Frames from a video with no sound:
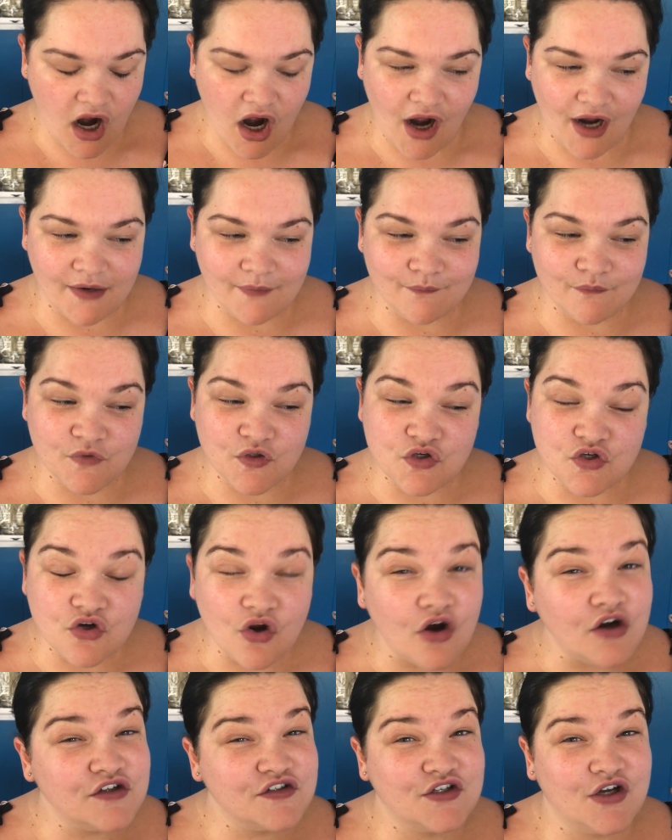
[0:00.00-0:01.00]
I'm
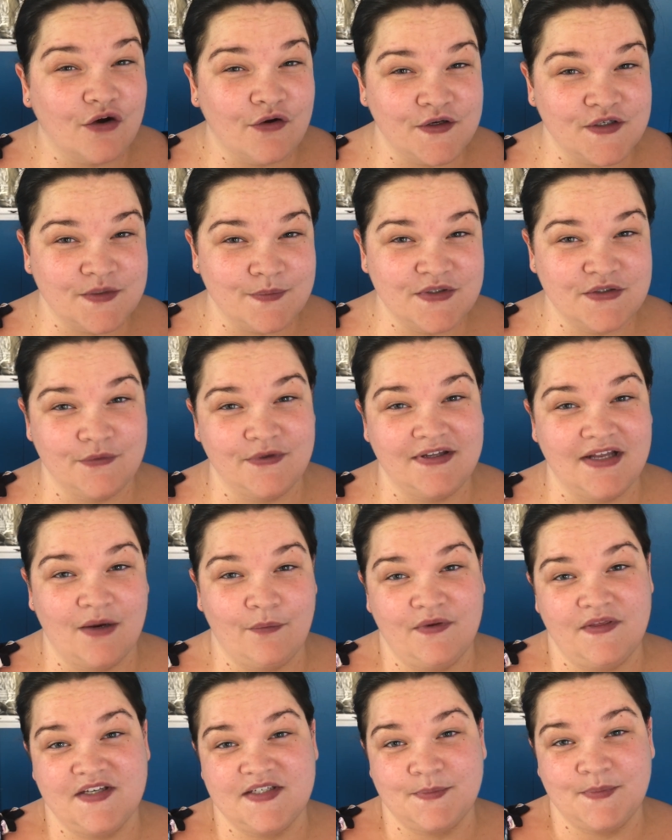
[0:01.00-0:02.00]
not going to be doing that
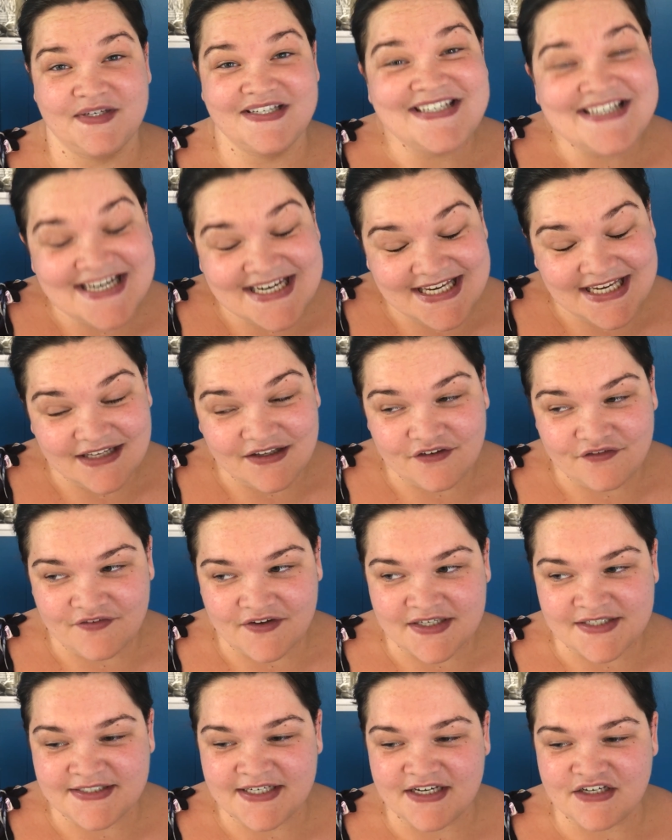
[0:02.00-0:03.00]
with this particular
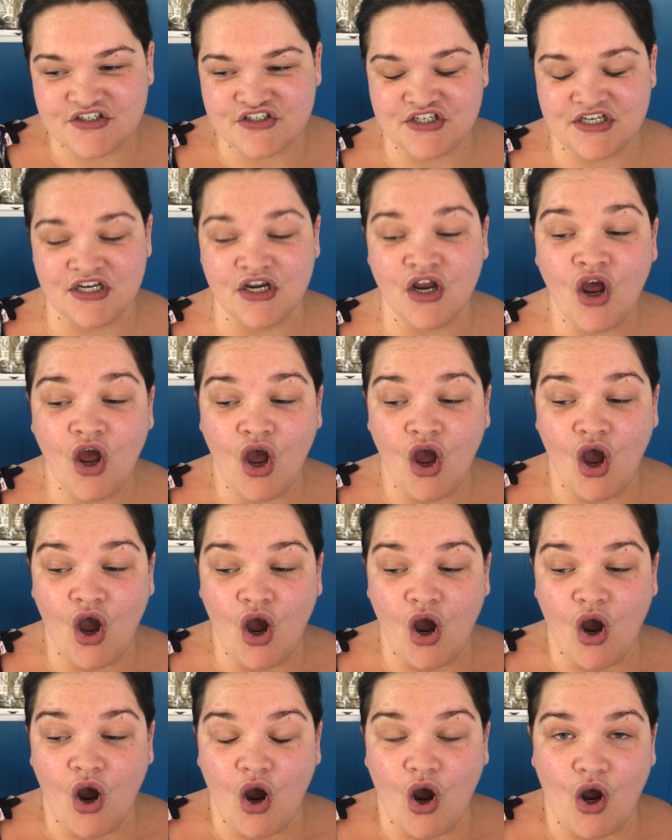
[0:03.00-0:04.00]
foundation,
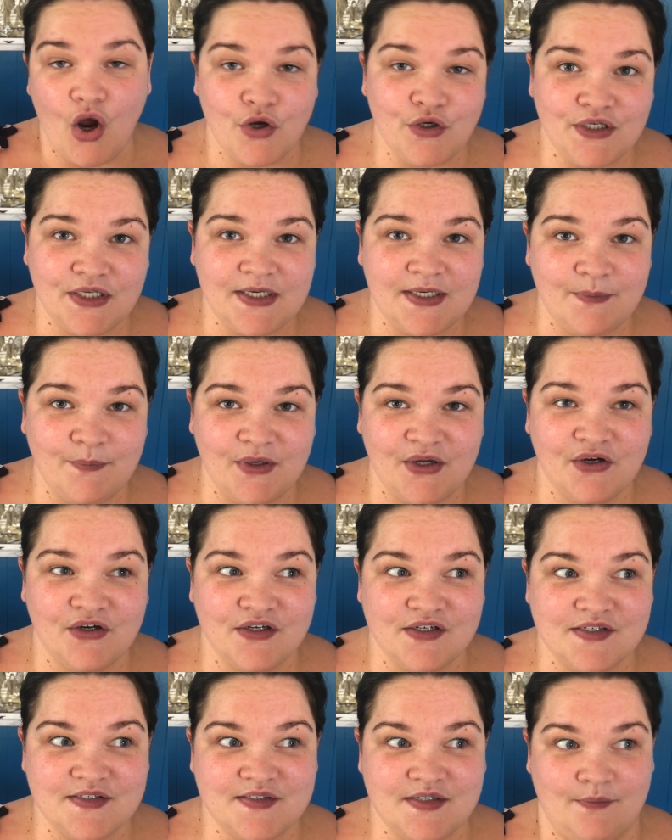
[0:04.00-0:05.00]
only
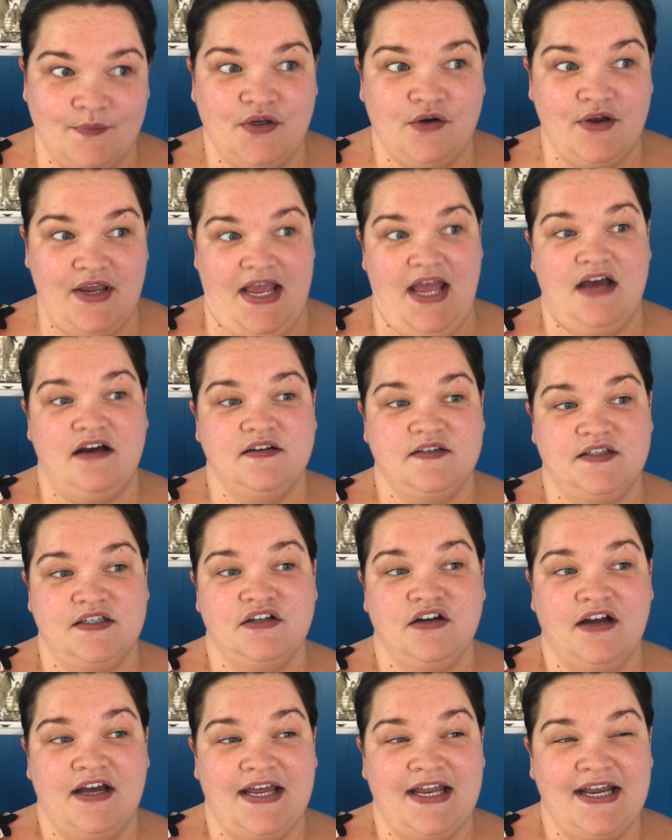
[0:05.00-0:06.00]
because I'm going out
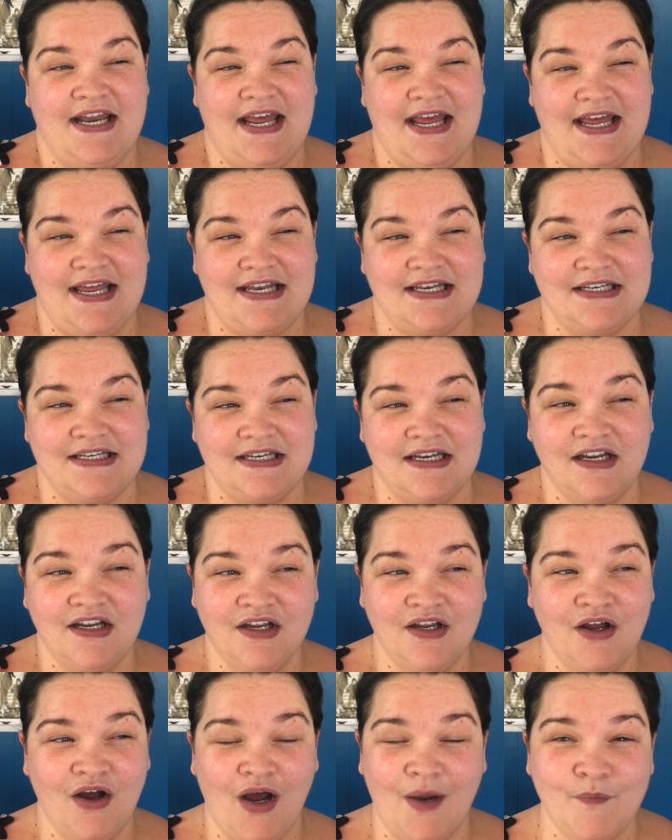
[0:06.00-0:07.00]
tonight and
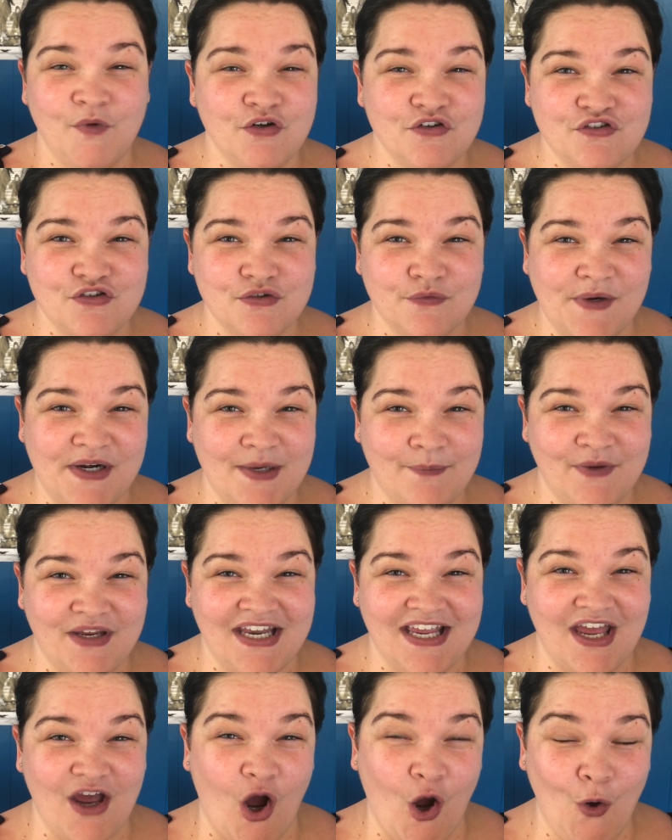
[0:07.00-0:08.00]
I'm not sure when I'm
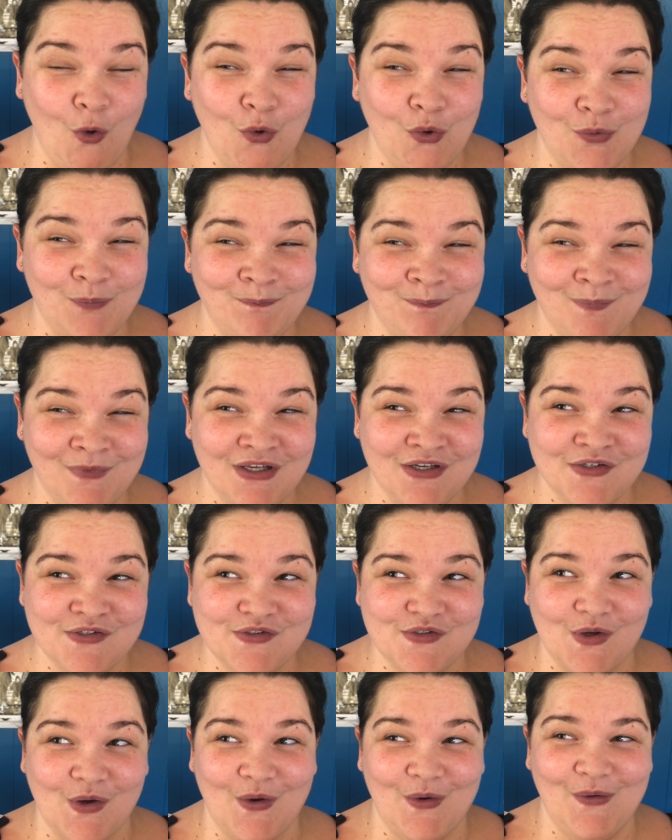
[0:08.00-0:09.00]
gonna get home.
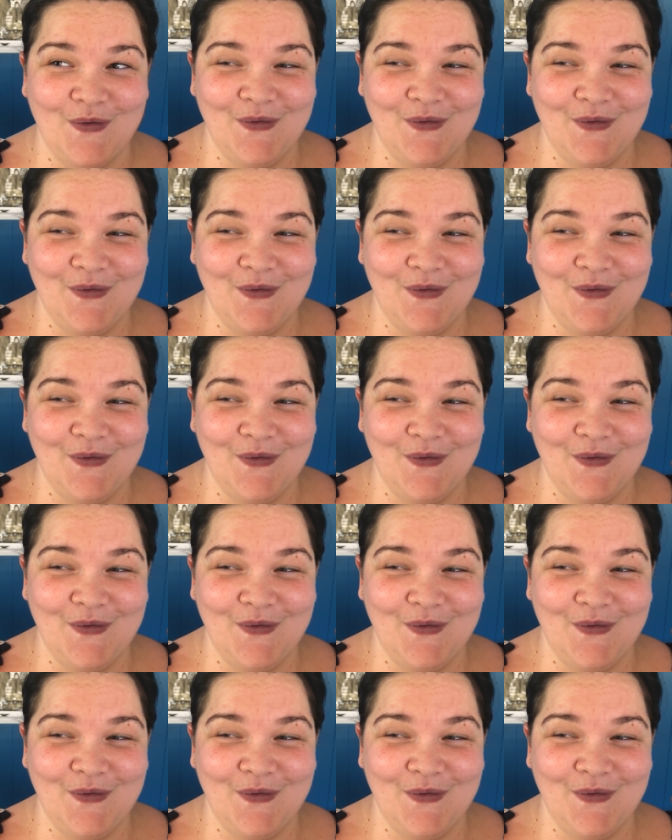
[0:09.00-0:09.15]
So